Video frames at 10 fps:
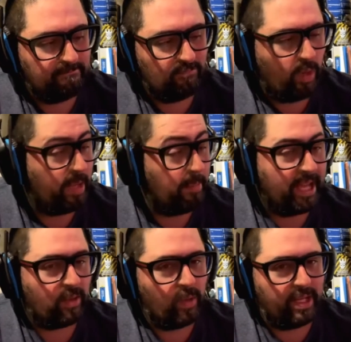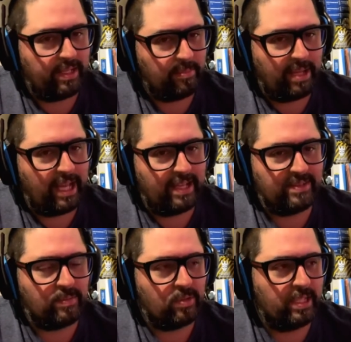way back when in the
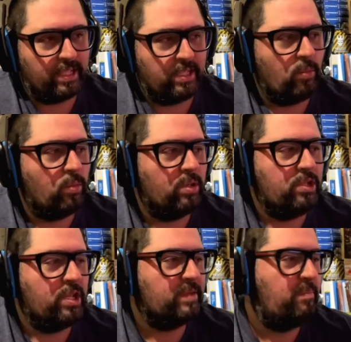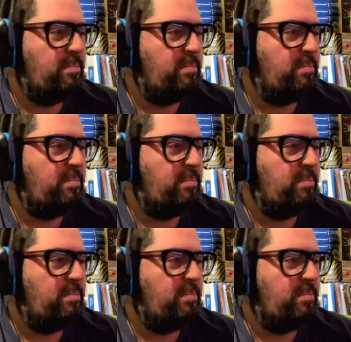past, where like you were just